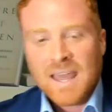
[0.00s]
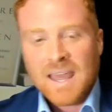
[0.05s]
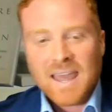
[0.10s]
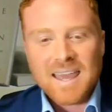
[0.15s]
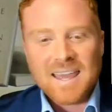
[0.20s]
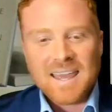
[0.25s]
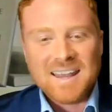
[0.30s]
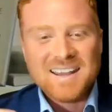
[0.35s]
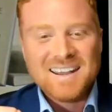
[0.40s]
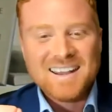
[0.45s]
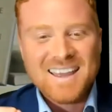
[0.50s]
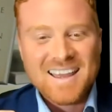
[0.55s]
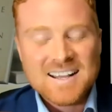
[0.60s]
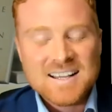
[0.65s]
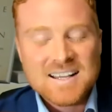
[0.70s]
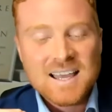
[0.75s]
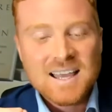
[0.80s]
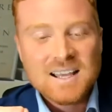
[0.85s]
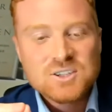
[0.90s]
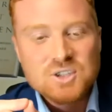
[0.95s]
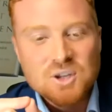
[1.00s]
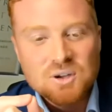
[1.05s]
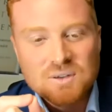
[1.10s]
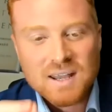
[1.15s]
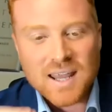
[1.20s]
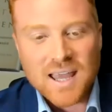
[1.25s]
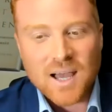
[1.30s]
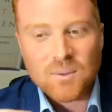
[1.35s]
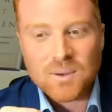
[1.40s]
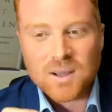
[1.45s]
And, and and so
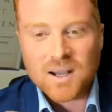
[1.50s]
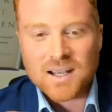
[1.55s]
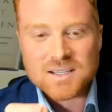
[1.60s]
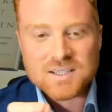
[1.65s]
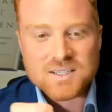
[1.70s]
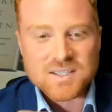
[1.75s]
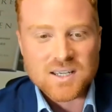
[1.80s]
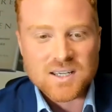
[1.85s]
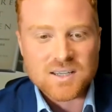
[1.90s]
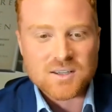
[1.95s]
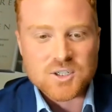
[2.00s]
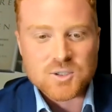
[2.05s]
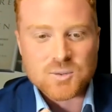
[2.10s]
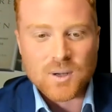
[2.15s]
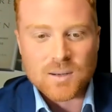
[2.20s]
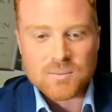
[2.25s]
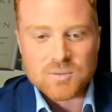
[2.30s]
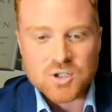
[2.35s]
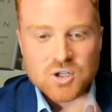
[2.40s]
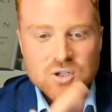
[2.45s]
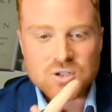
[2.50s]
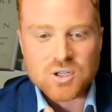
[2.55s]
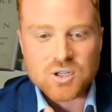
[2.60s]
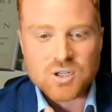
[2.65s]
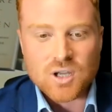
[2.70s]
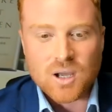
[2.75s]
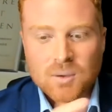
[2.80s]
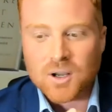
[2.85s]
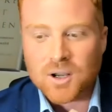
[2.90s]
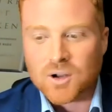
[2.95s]
now when I see this one, I'm choose
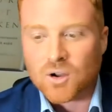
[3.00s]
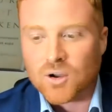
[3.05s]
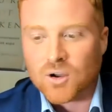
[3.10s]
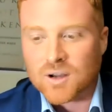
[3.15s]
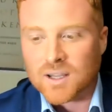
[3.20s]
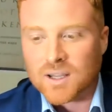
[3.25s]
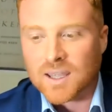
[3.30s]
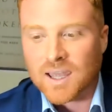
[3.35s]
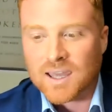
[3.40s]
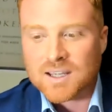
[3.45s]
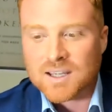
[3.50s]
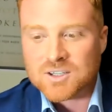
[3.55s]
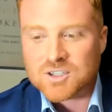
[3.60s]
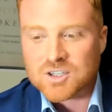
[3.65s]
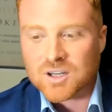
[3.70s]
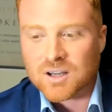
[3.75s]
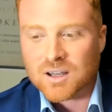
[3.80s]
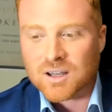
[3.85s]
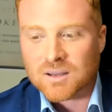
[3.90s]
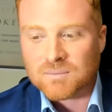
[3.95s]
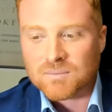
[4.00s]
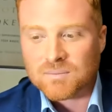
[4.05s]
I'm gonna not engage in it.